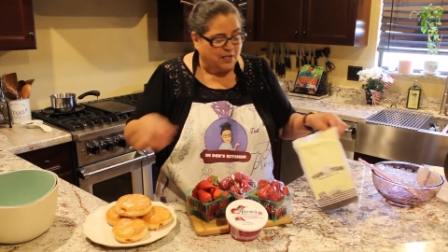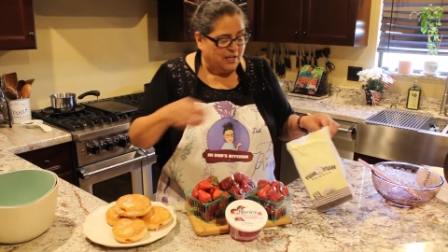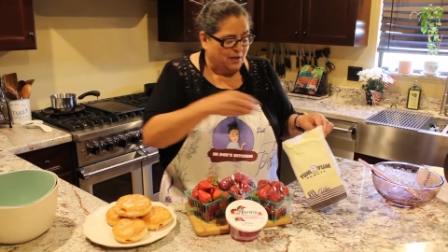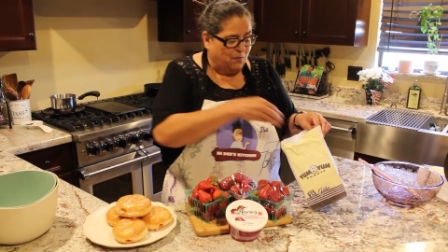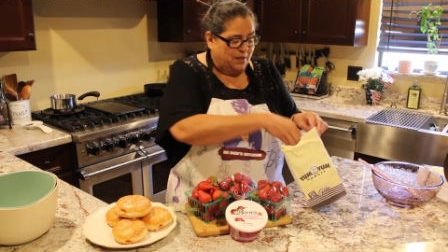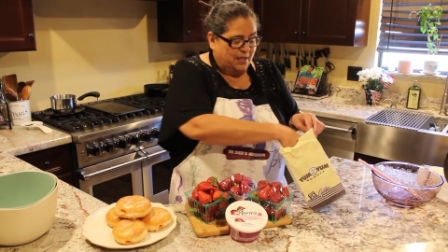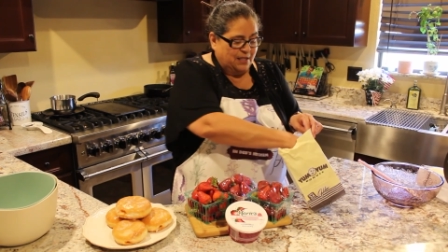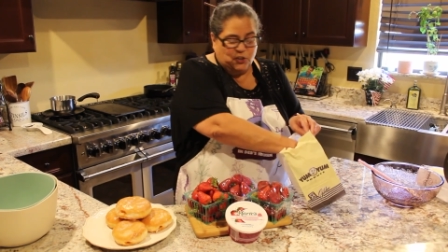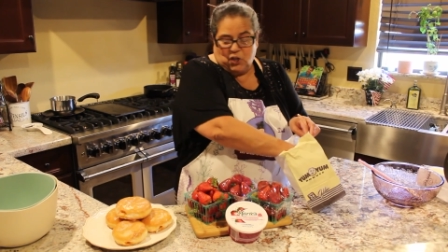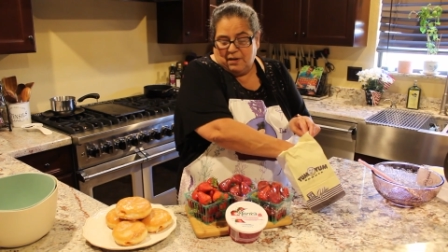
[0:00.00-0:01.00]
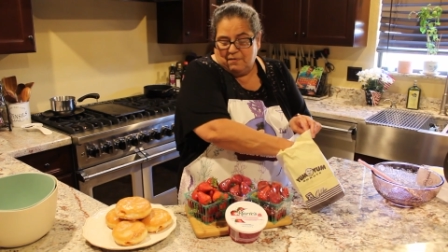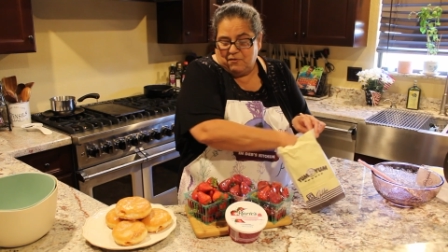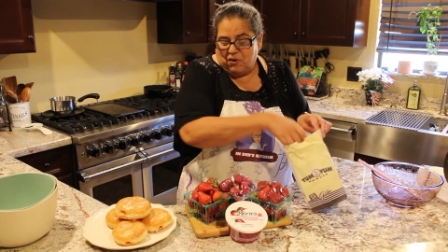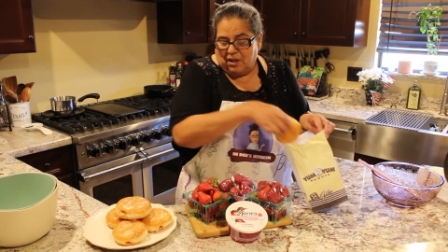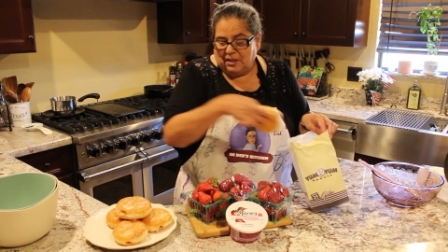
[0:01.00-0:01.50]
kick with a shot
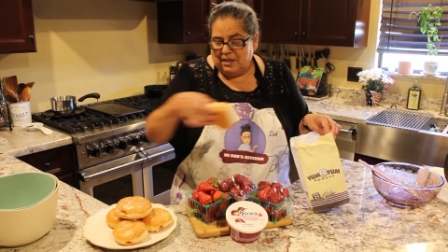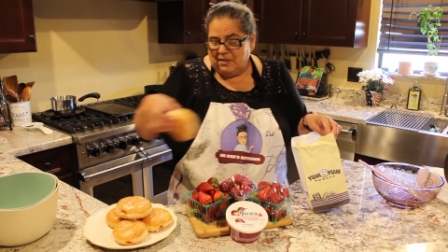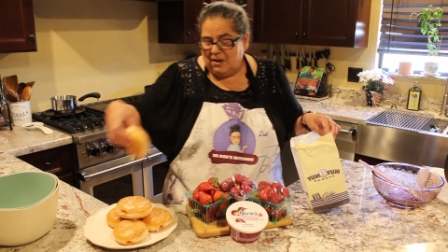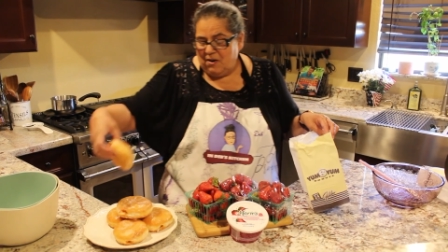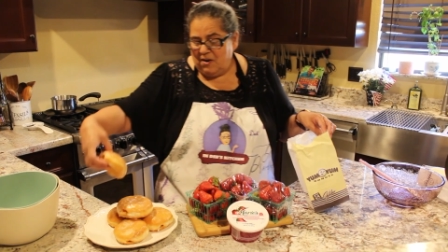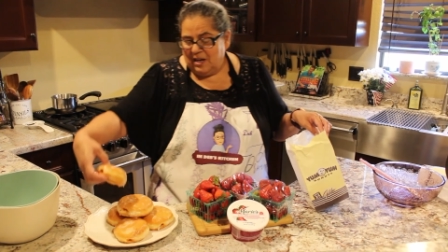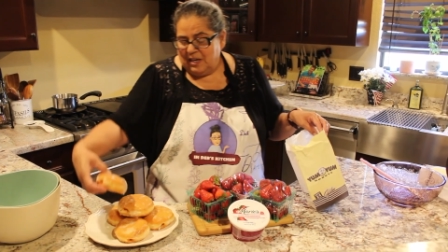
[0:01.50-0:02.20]
of jelly in there.